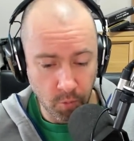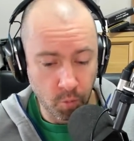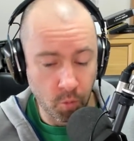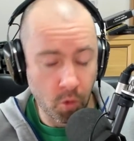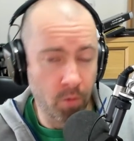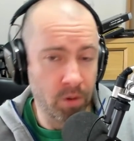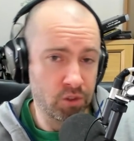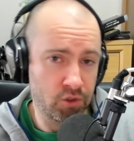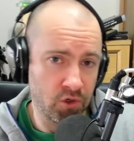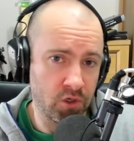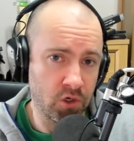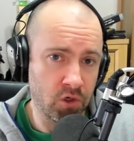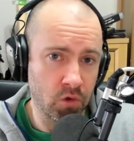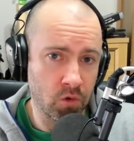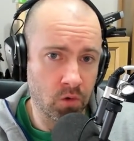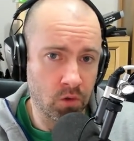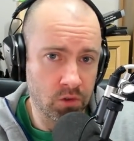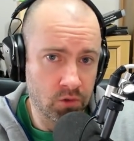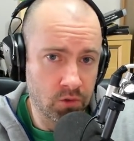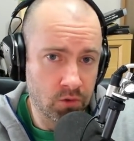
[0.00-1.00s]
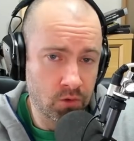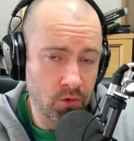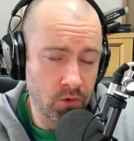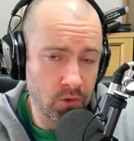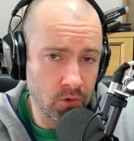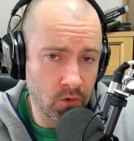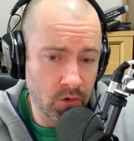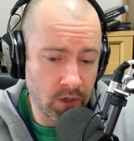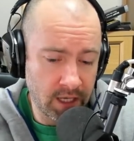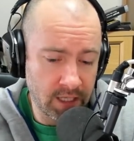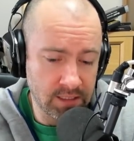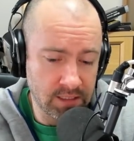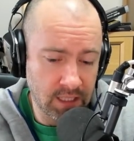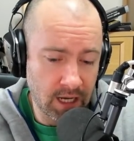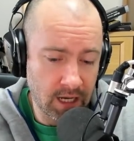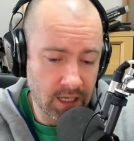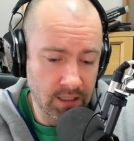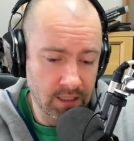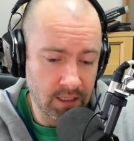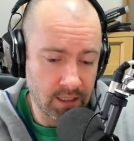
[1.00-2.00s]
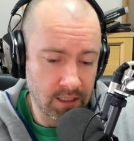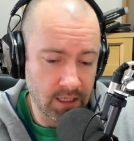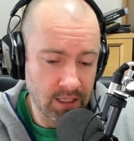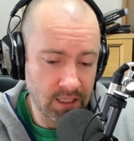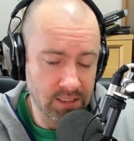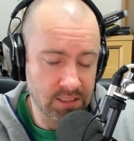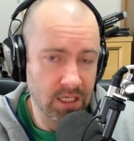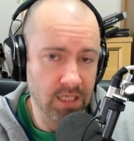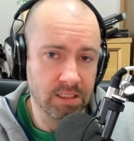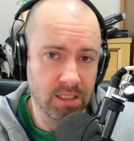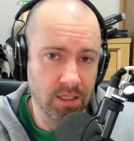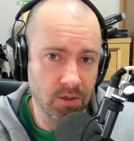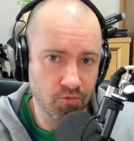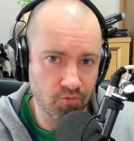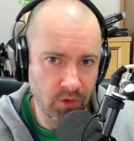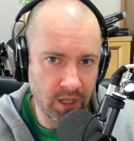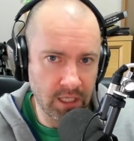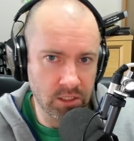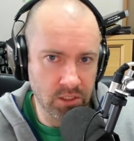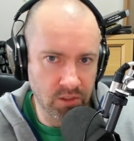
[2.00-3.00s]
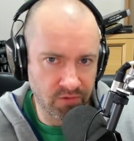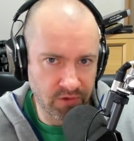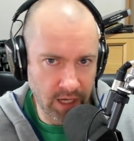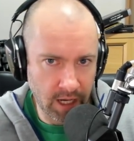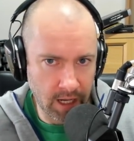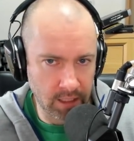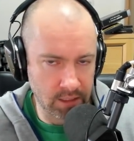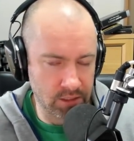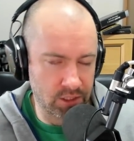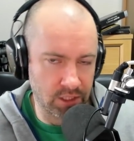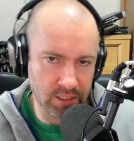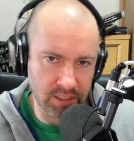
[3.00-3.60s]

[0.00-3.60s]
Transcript: what we do know do know is that the existing range of cards,